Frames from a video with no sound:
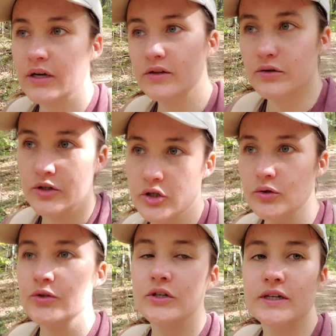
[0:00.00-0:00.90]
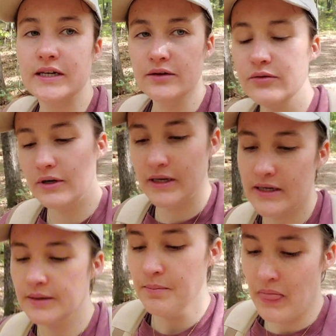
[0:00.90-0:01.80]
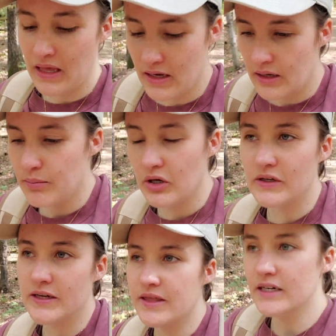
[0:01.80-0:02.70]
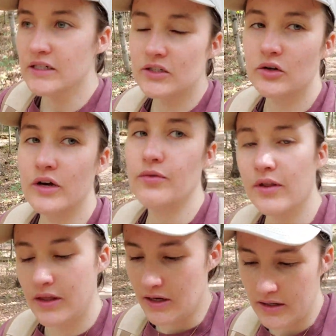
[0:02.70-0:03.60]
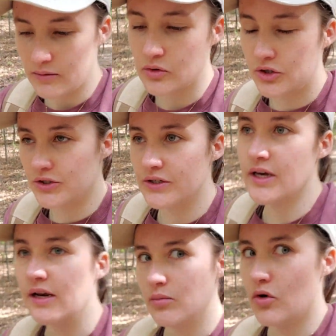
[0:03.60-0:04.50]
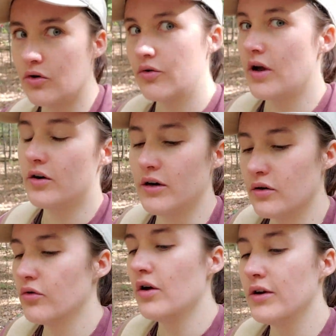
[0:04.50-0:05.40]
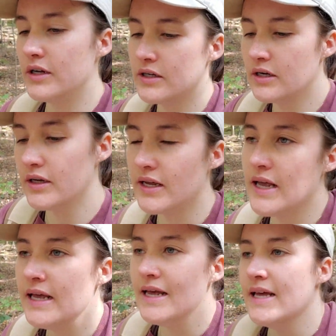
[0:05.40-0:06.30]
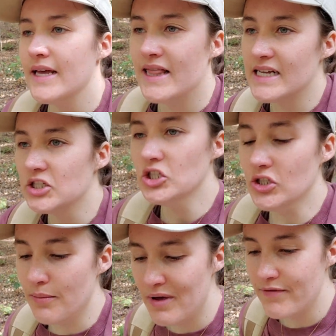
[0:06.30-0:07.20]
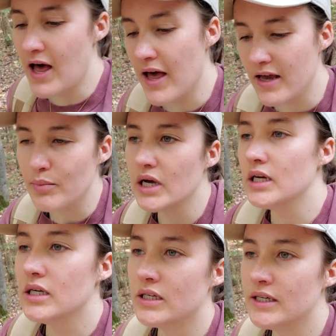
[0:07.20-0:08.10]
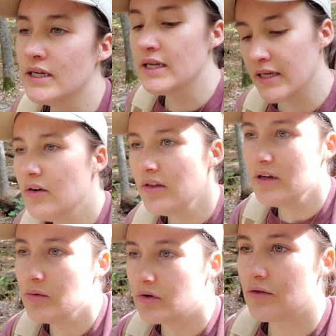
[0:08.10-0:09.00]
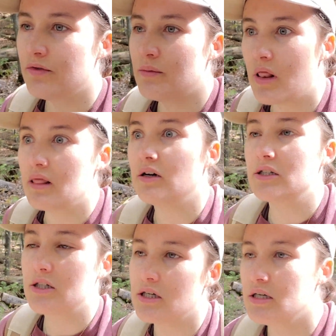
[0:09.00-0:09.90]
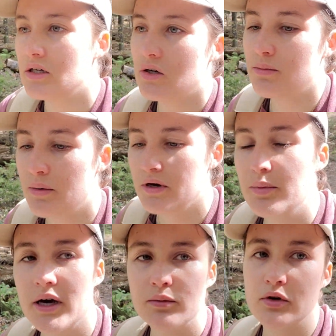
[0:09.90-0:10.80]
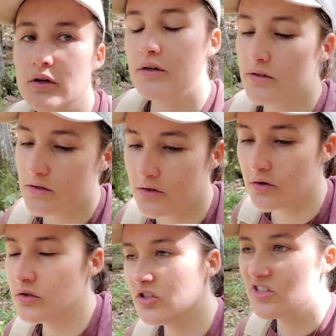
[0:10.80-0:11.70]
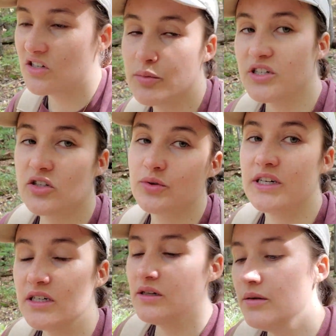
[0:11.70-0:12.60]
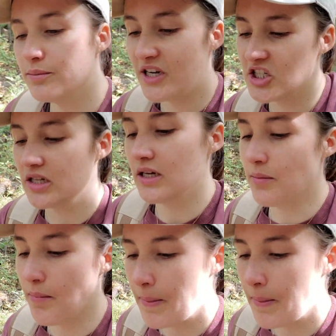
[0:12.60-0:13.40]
So I choose to leave because I think I saw everything and it was just getting more crowded and crowded, and that's just not my vibe. I don't think I'm gonna film a lot on my way back because, you know, it's just gonna be street majorly.